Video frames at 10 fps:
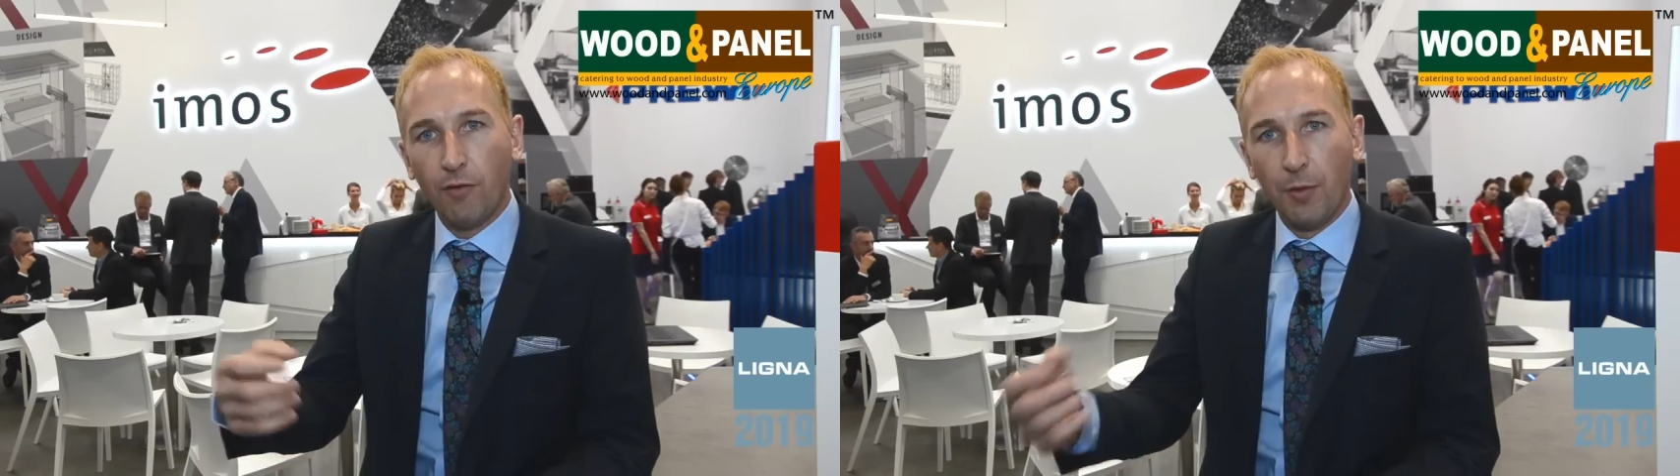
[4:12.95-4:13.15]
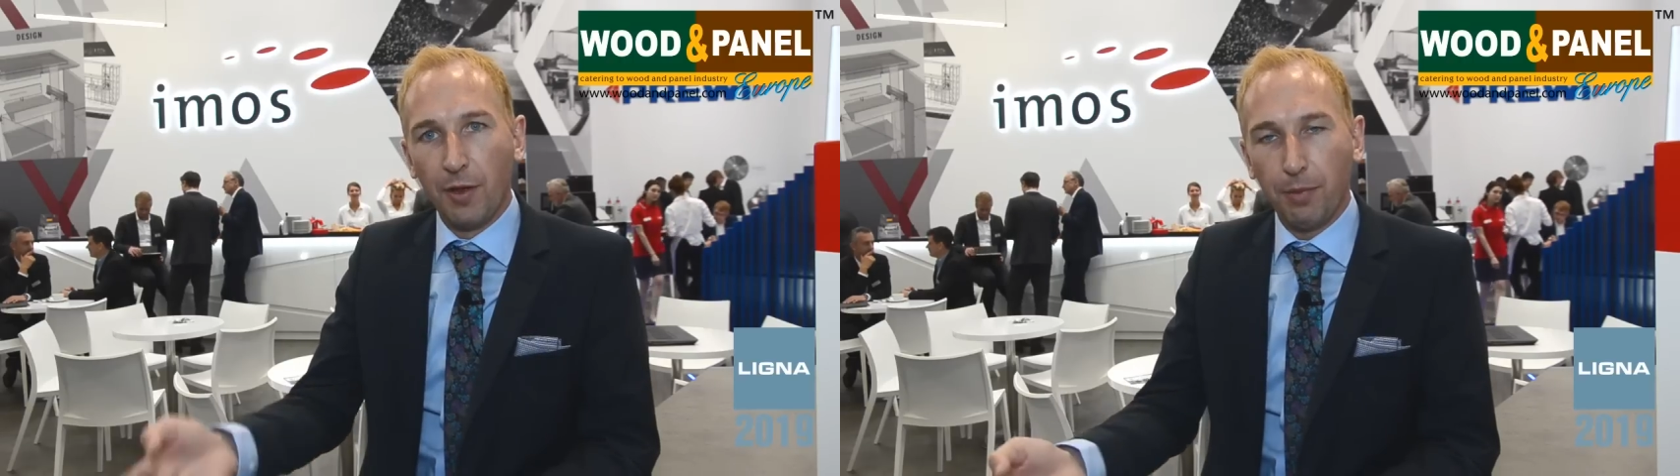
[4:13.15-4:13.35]

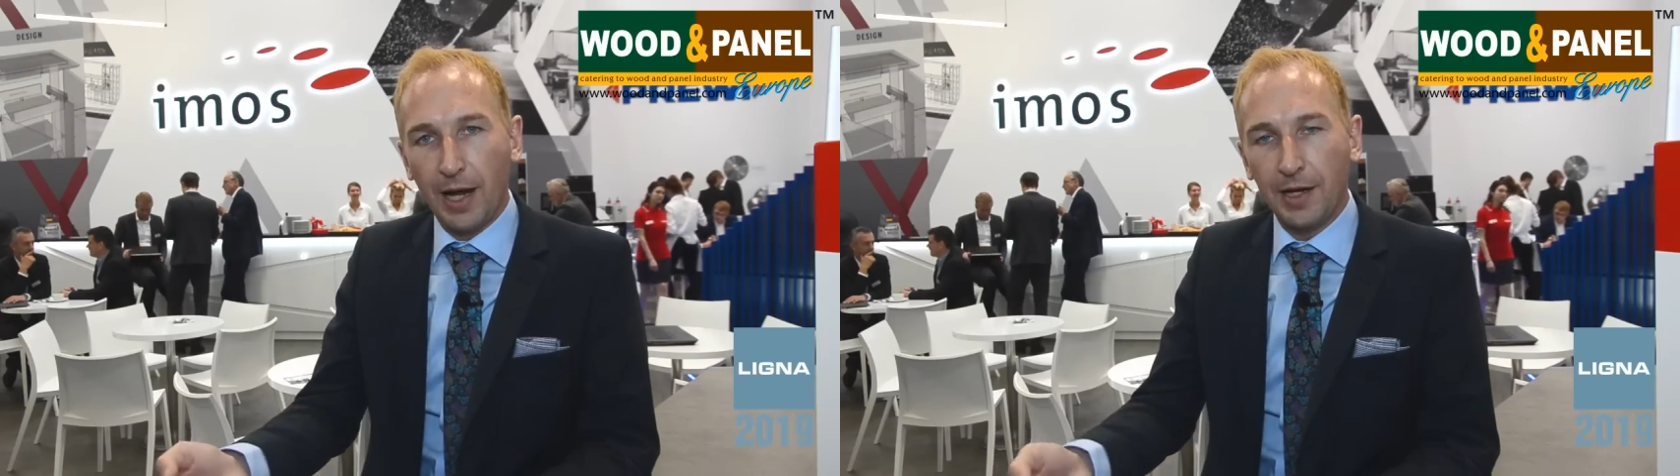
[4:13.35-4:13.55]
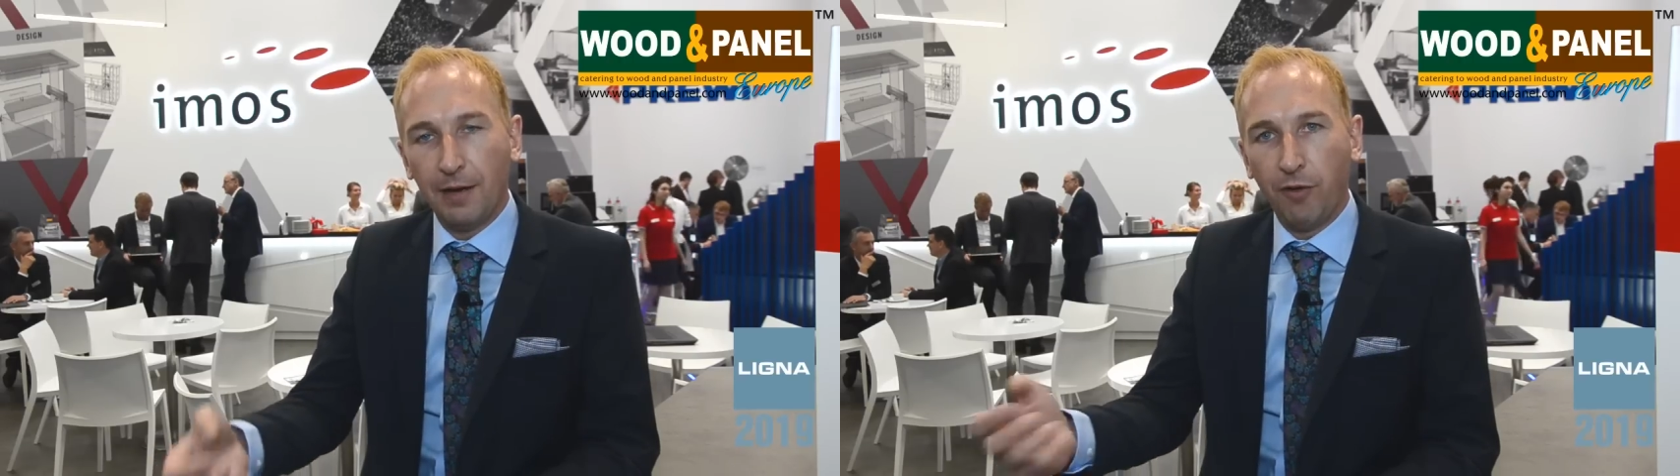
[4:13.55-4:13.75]
from the
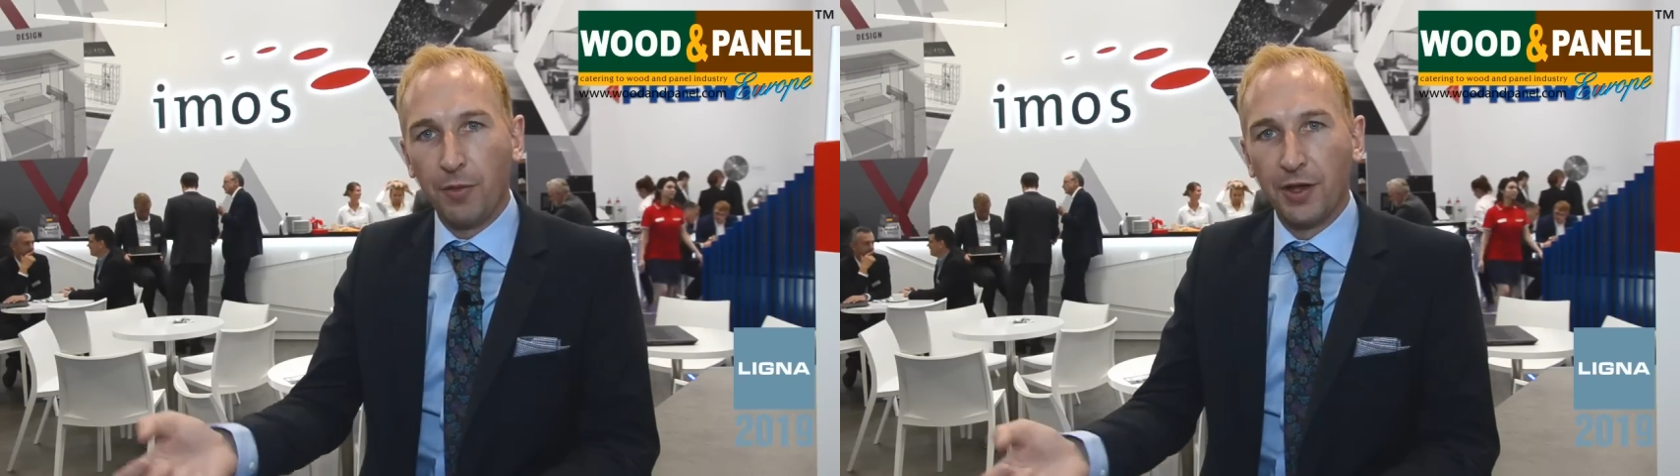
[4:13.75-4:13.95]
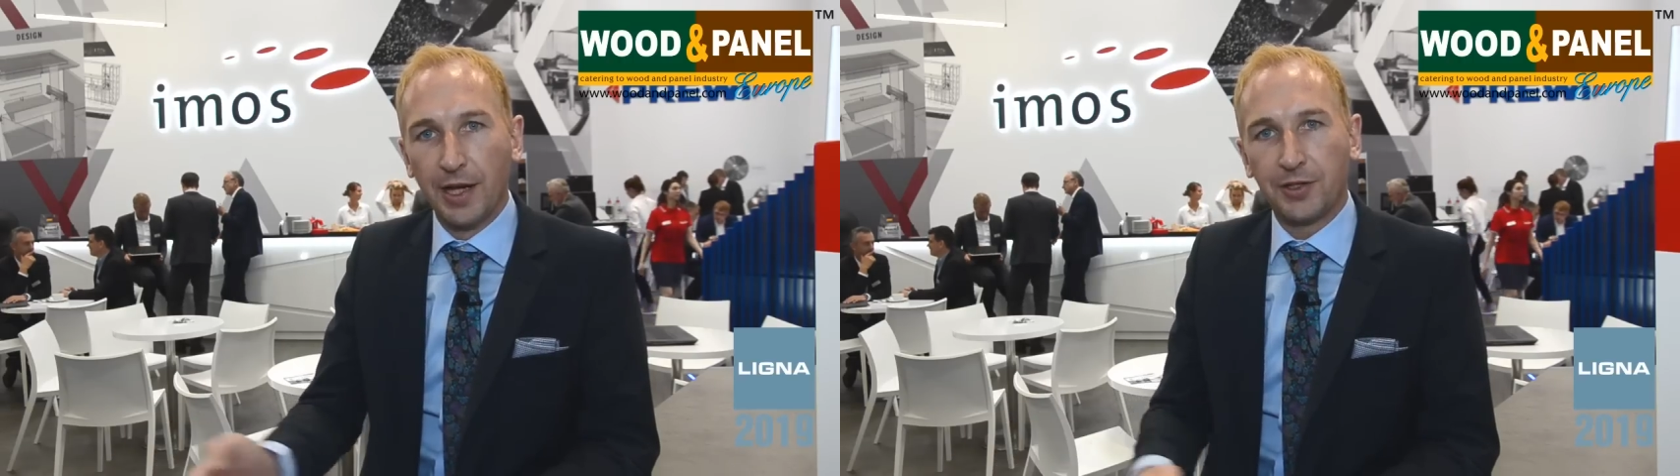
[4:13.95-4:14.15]
plant and
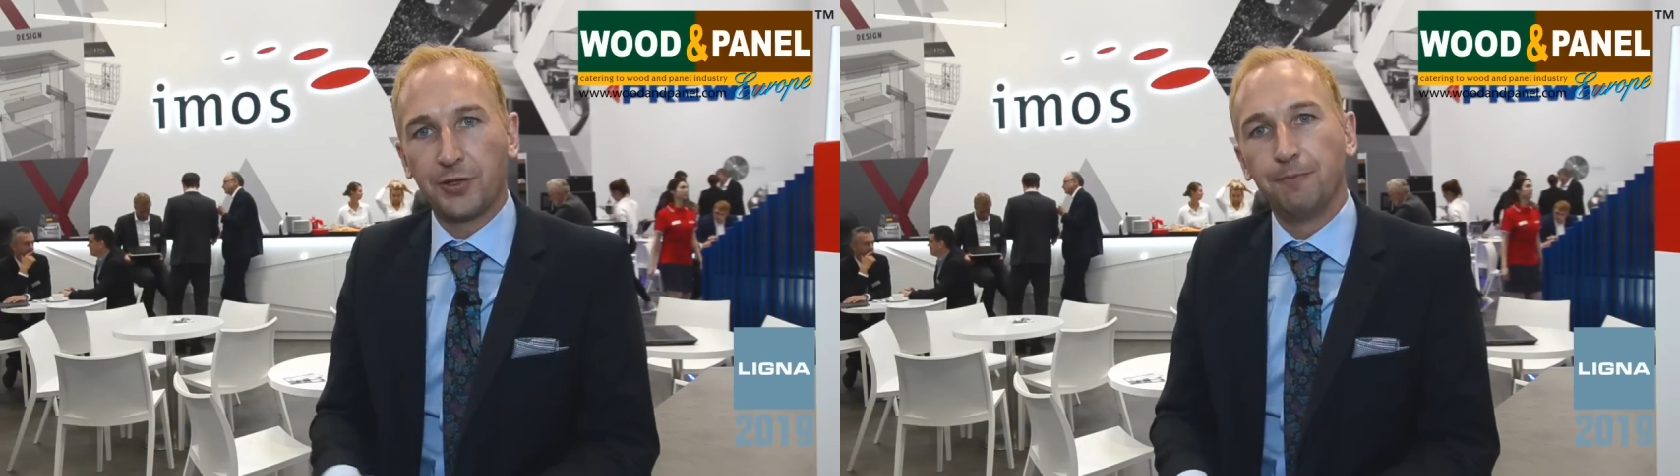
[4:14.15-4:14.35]
from the net.